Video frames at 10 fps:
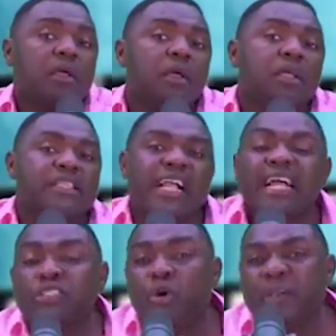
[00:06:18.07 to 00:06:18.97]
See,
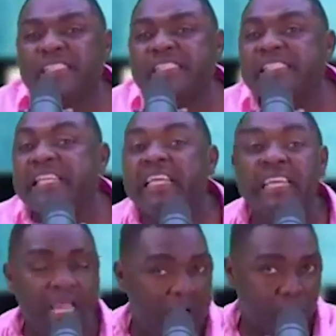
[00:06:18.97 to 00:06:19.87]
because will be
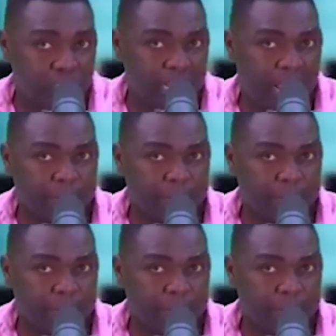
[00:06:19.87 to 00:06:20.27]
sneaky out.